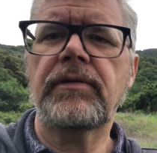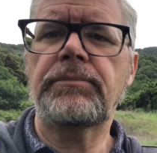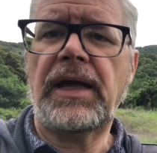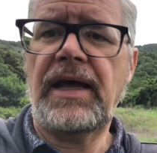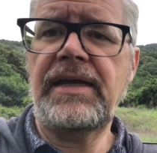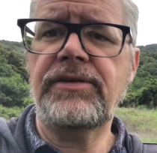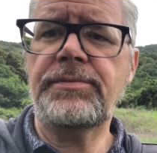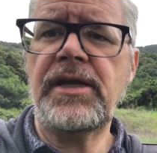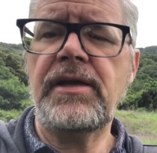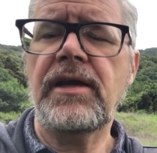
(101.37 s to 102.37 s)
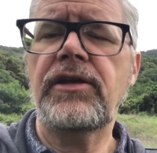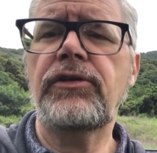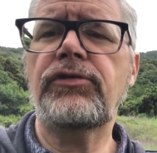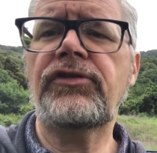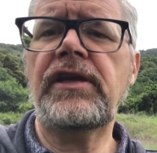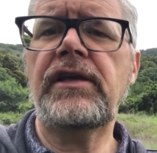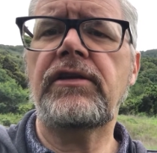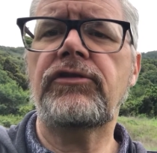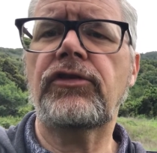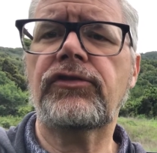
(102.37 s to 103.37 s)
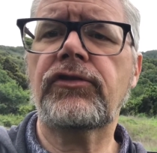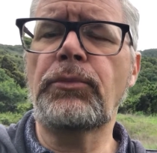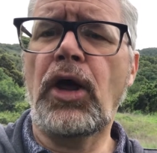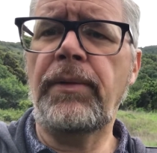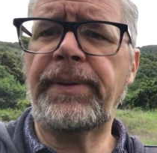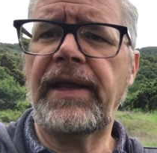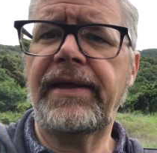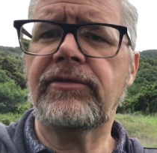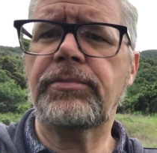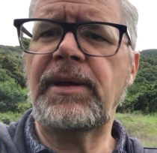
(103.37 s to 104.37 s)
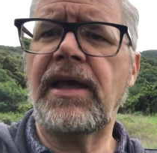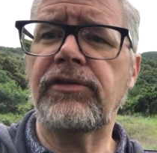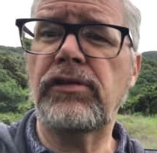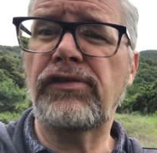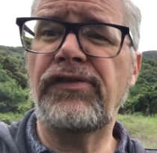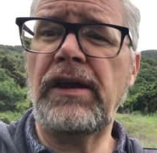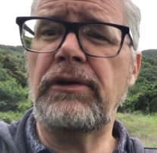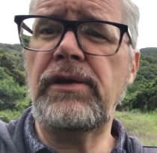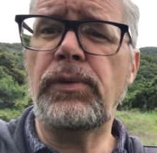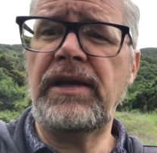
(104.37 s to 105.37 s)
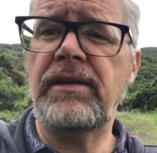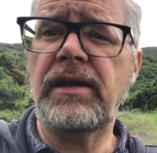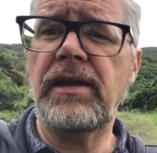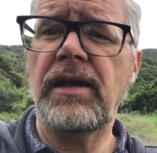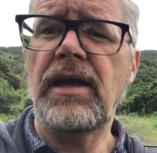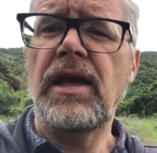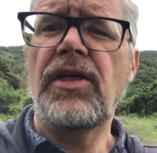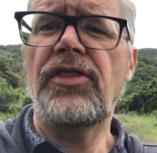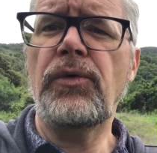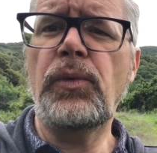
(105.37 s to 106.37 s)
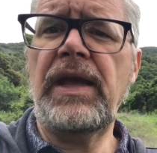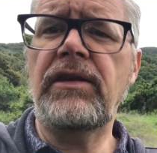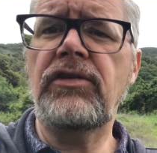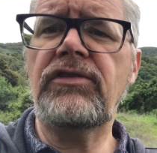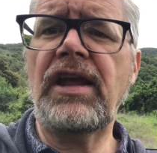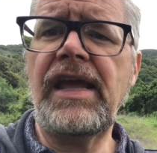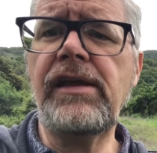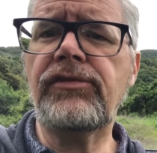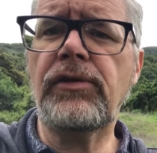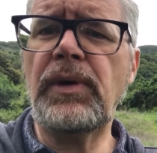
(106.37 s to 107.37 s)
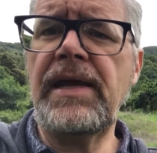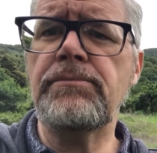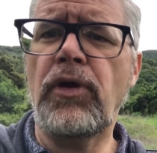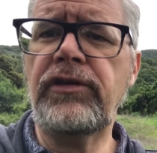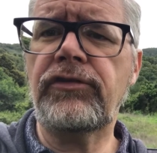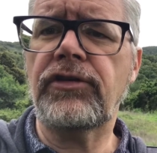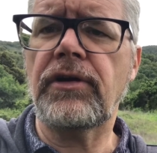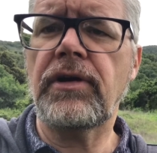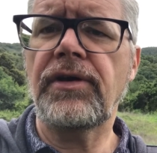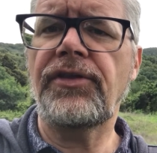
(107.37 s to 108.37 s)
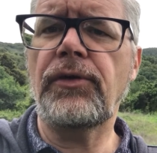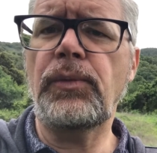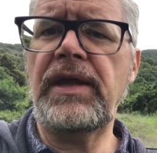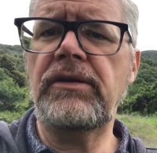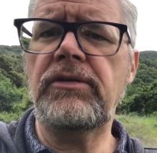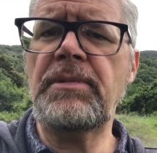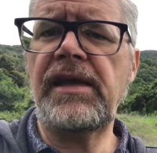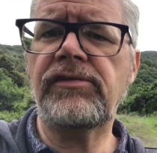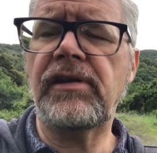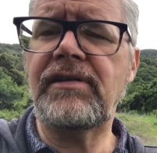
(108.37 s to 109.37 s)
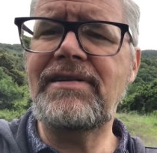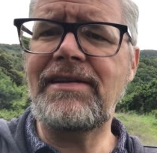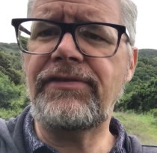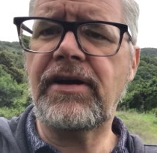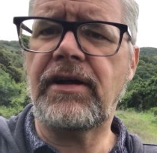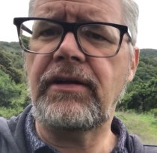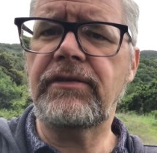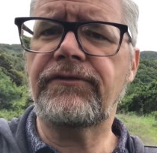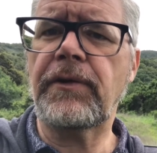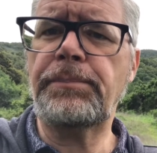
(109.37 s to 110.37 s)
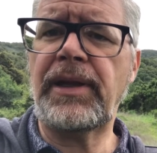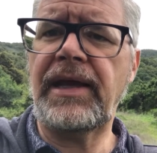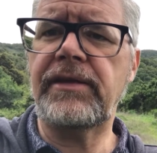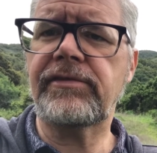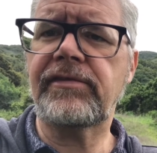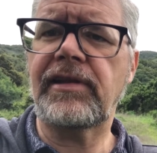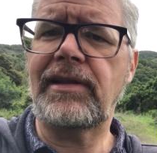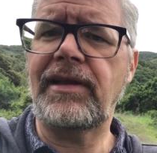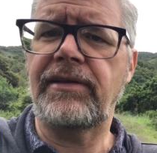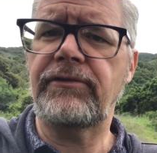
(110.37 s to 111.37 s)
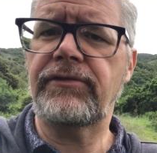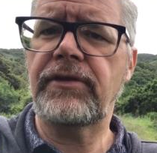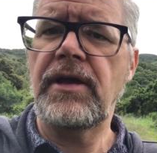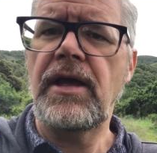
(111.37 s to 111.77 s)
behind me, you see just small plants because it's very windy. The wind takes away moisture. The wind makes it difficult for plants to live.